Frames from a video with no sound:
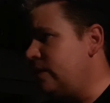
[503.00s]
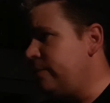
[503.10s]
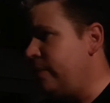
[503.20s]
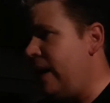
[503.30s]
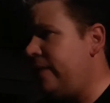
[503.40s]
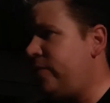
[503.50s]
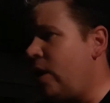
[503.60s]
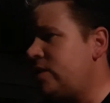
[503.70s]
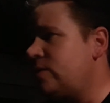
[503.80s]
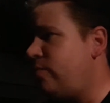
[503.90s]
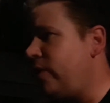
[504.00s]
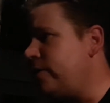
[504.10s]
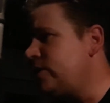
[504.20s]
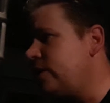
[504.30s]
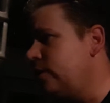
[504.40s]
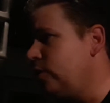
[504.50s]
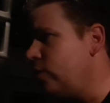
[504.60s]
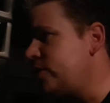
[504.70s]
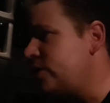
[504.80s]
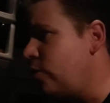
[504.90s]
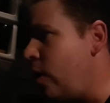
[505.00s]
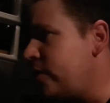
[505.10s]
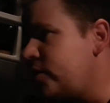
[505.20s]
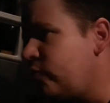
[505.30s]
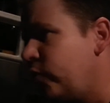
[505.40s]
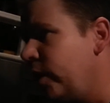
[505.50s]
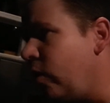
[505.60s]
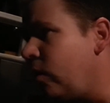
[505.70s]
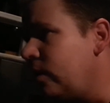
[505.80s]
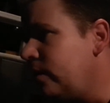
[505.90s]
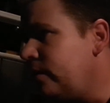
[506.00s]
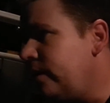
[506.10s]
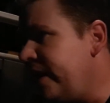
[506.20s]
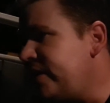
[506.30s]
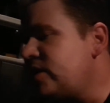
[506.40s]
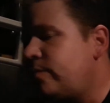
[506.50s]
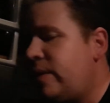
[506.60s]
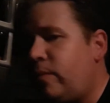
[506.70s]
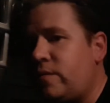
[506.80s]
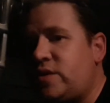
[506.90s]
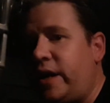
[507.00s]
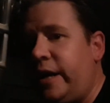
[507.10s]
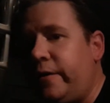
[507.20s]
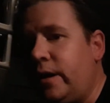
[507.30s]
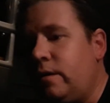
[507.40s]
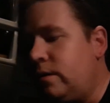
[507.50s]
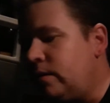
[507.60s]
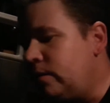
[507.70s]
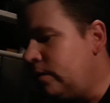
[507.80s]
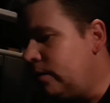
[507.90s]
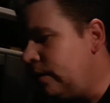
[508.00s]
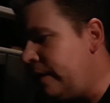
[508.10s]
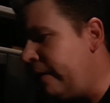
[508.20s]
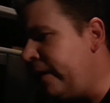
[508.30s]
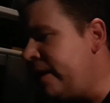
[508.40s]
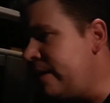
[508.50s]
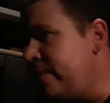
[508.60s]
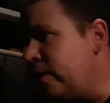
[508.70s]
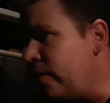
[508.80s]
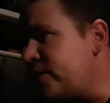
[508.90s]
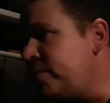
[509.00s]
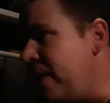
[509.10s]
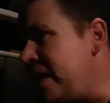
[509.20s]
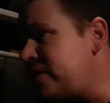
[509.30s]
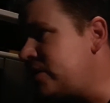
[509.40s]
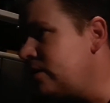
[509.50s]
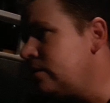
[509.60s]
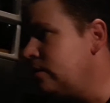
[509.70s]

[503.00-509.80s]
But my thoughts and prayers and condolences go out to the real innocent people of Syria. They're in the middle of this mess.